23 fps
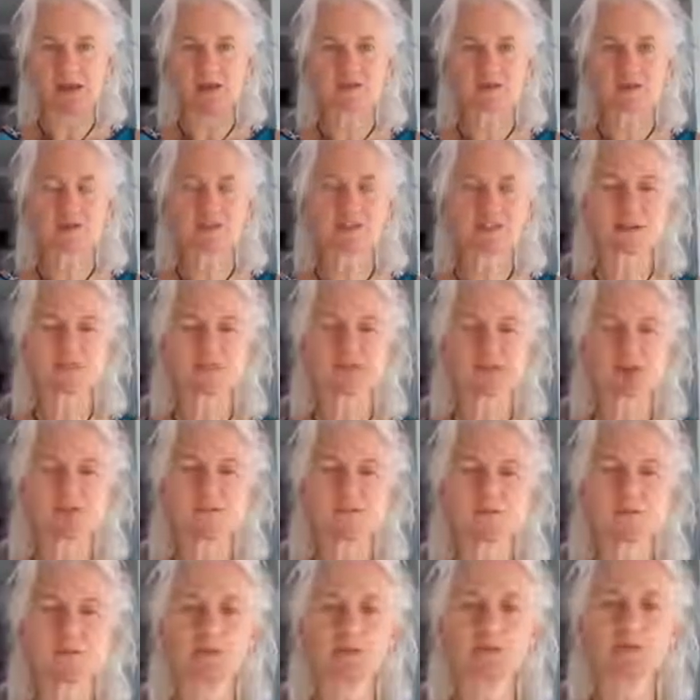So
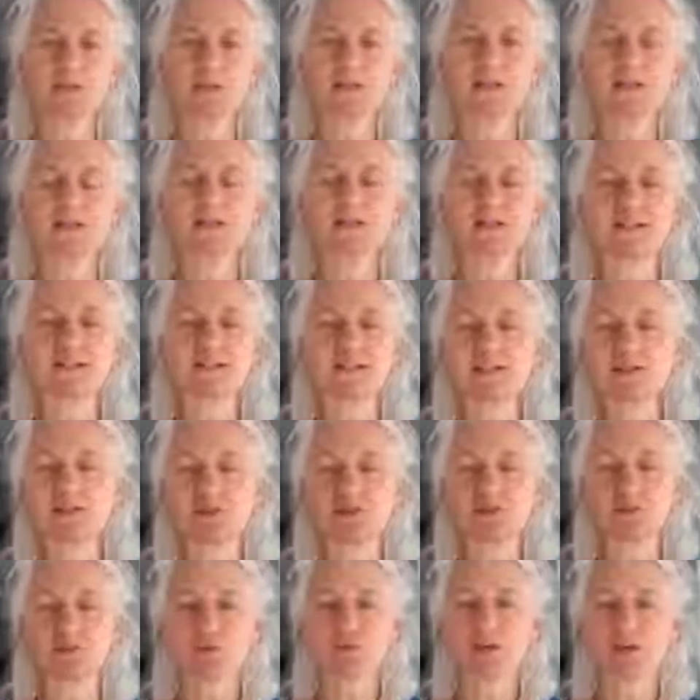sometimes when you're getting it tested and
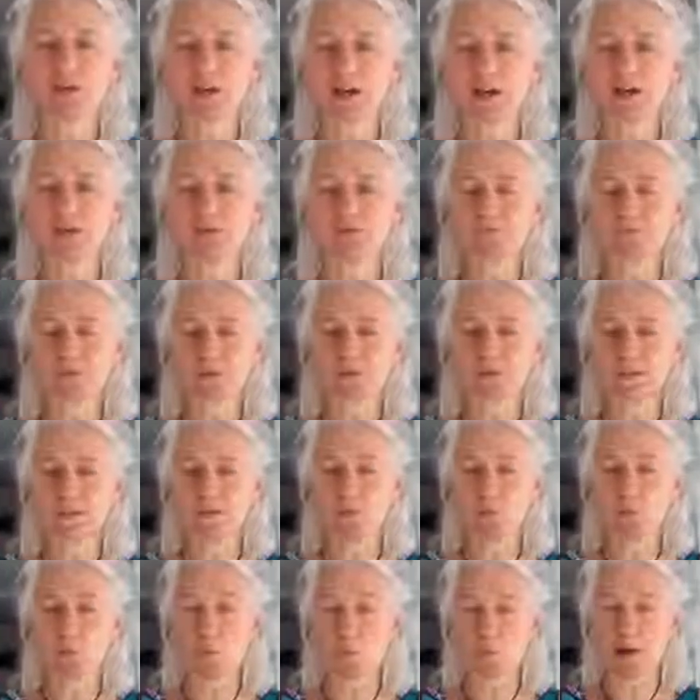you're not
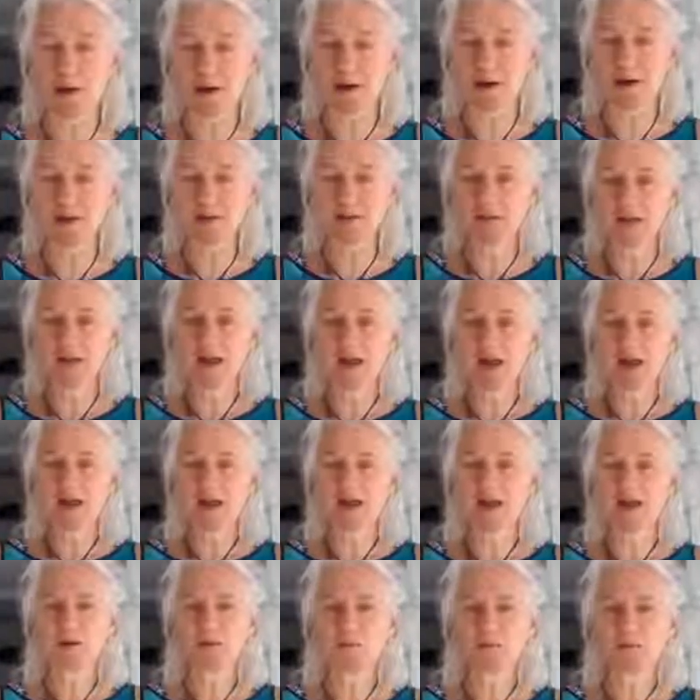100% well,
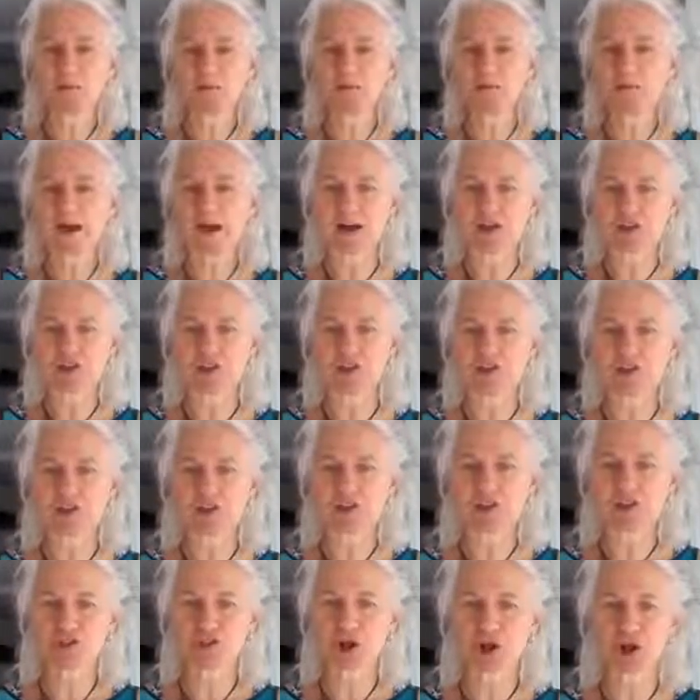it will actually
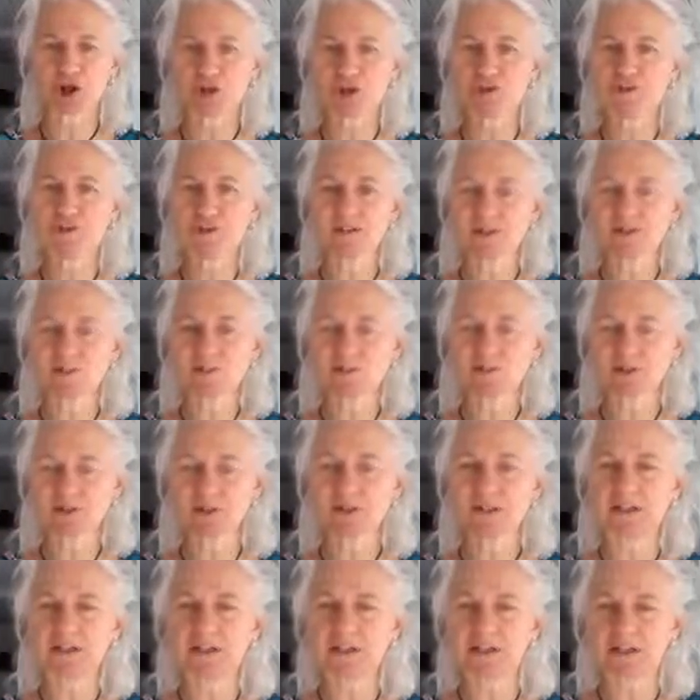show some
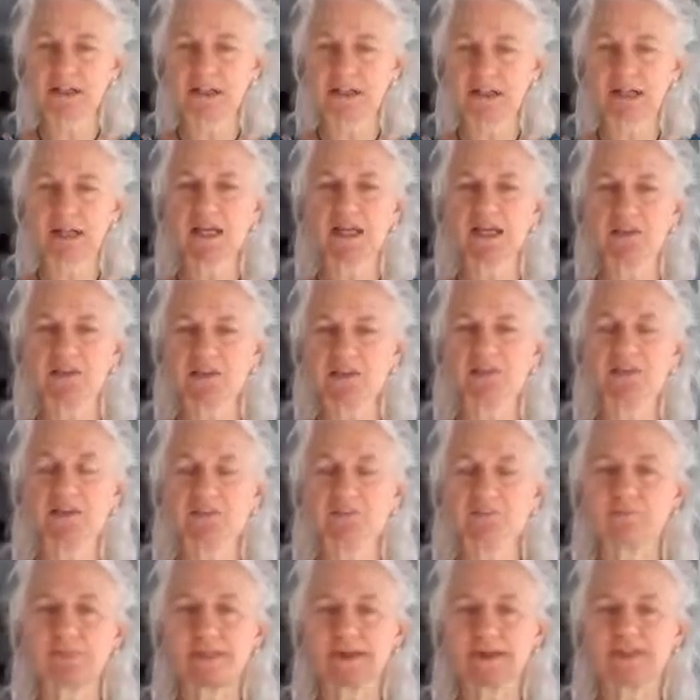really hinky looking
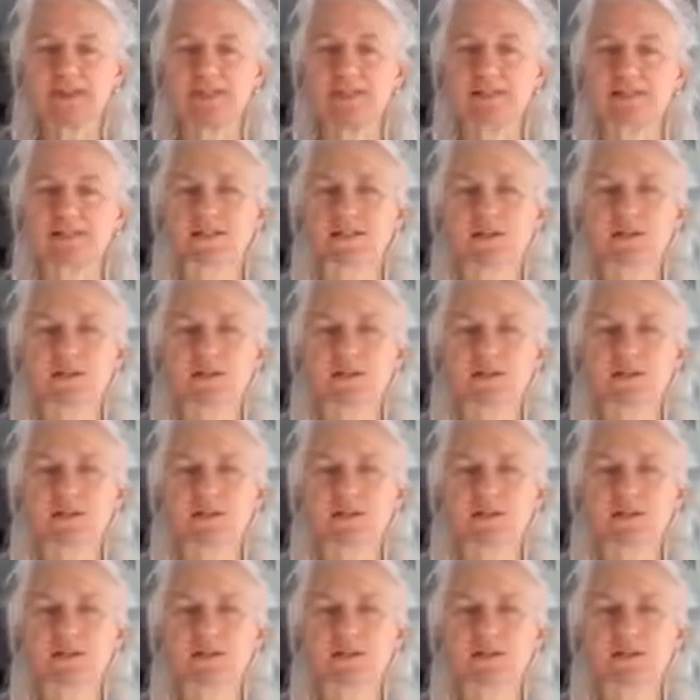blood tests.